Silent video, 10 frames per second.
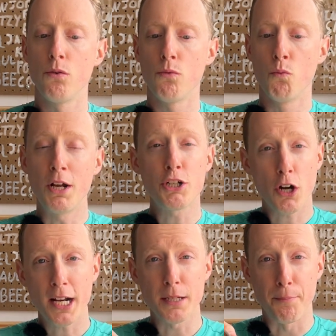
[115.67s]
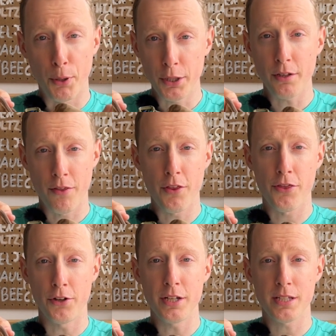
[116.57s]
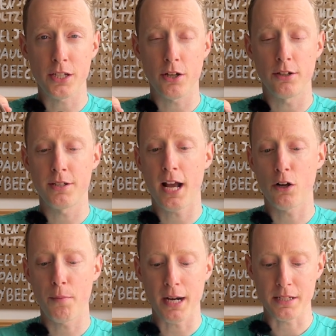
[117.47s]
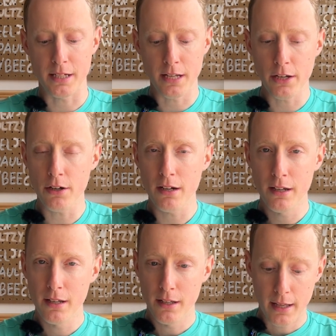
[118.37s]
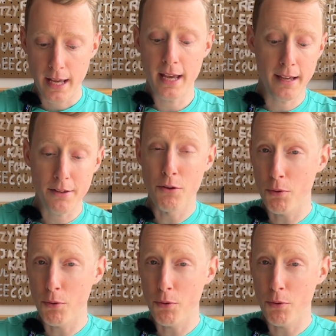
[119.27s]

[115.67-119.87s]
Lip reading: when trying to put the 3600 tackle box in here, you